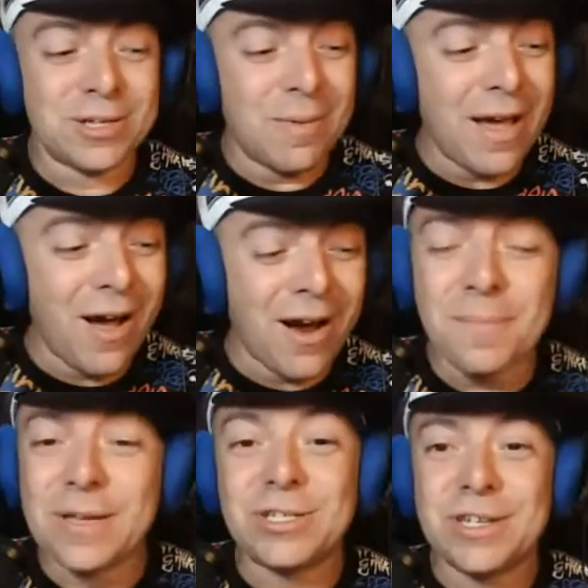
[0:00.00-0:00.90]
So my
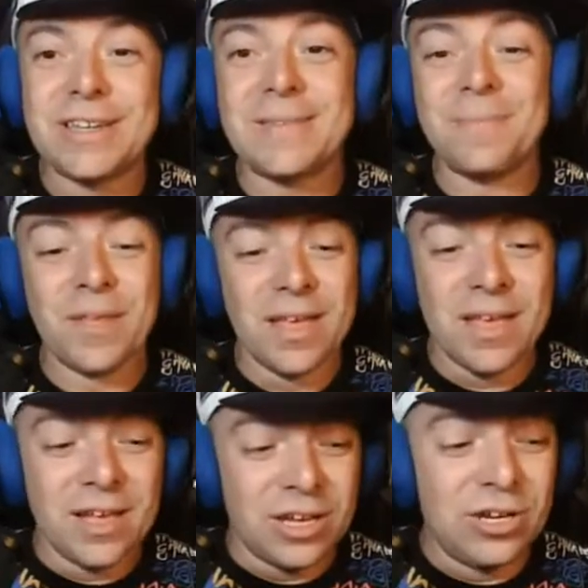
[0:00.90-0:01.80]
RPG
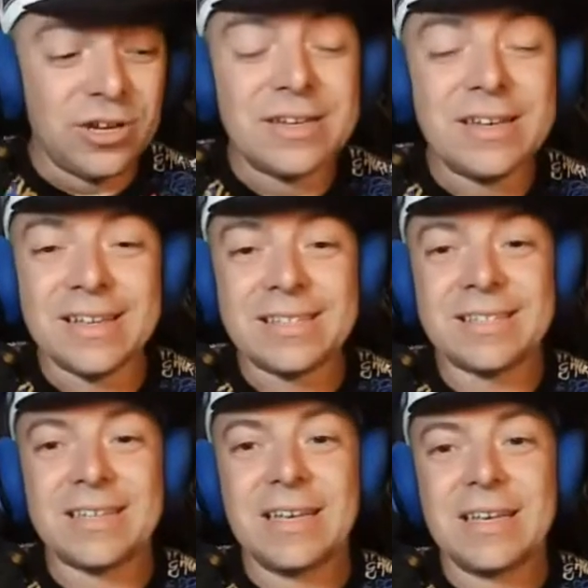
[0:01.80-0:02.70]

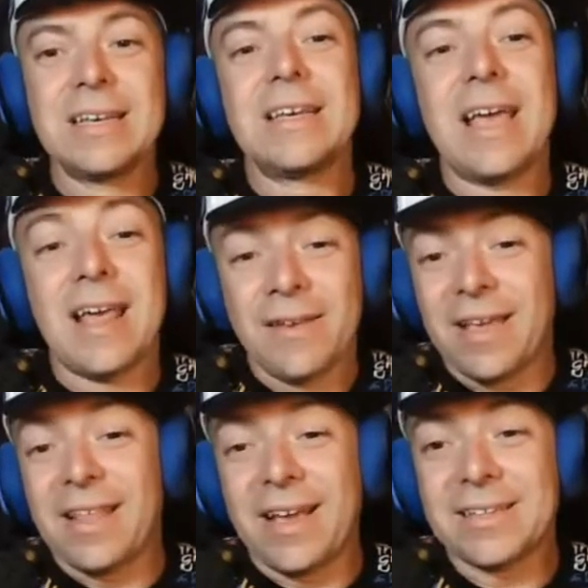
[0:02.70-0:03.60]
goodness, and
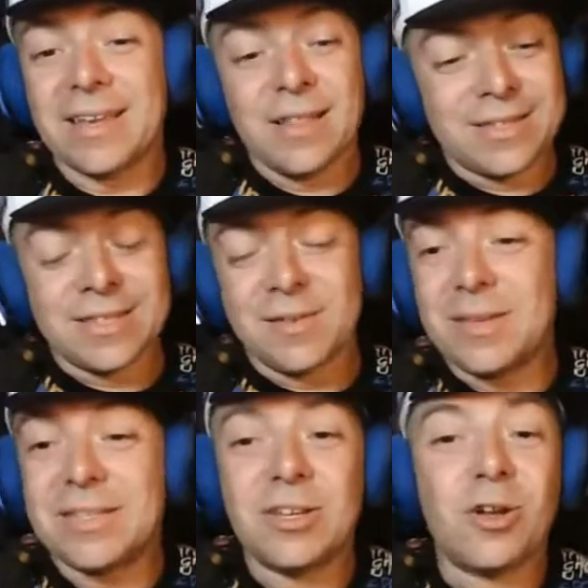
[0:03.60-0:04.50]
again, like I said, this is going
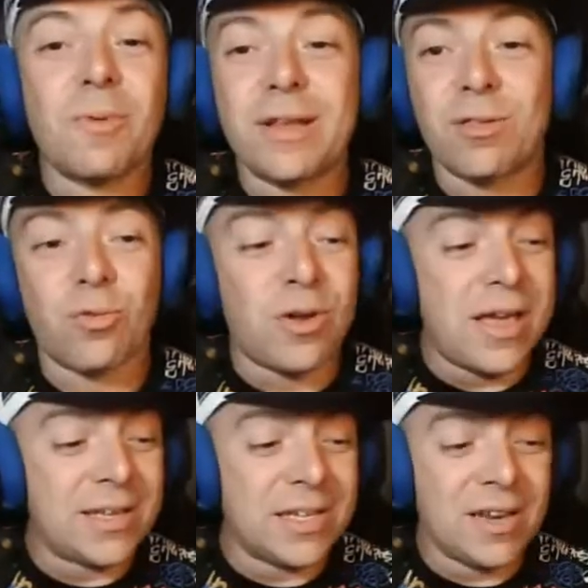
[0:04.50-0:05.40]
to be Xenoblade
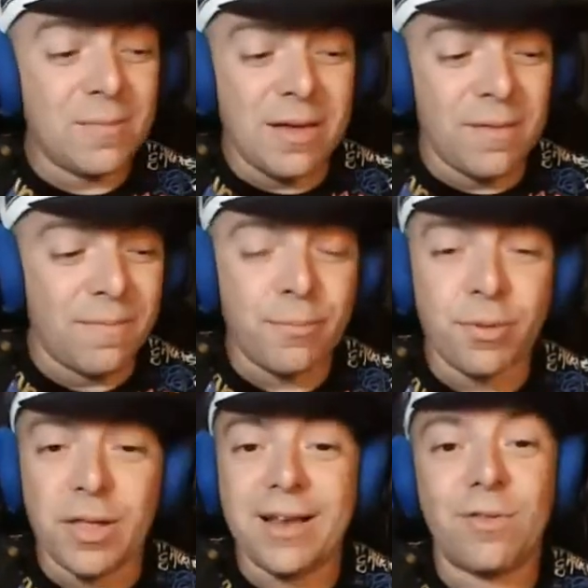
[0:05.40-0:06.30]
3 is going to be
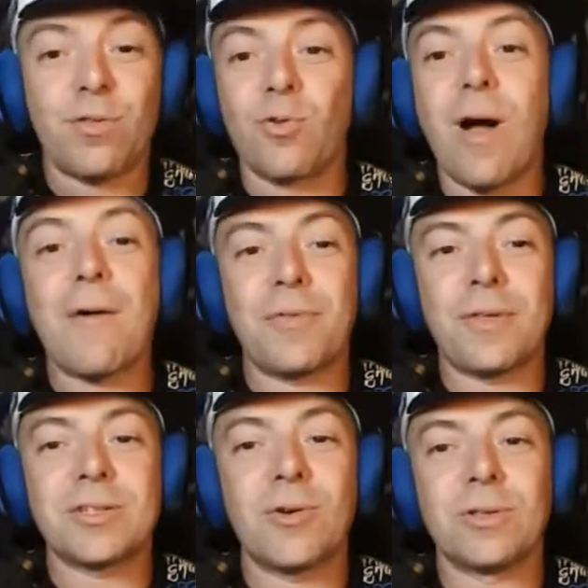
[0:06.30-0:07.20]
played throughout
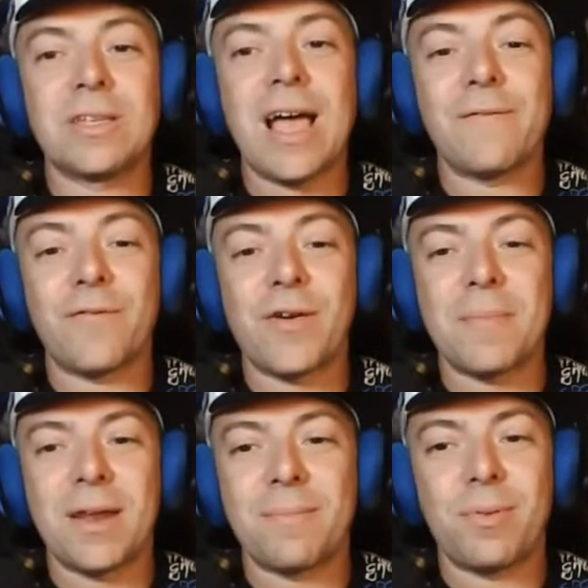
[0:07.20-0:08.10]
this whole time
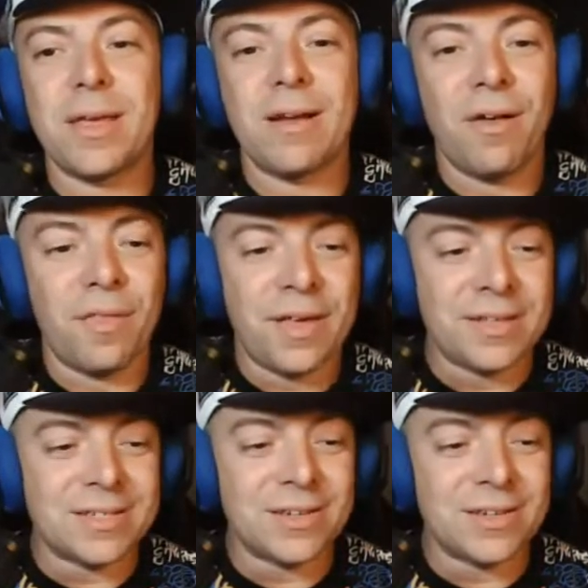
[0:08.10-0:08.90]
frame that I'm playing all these.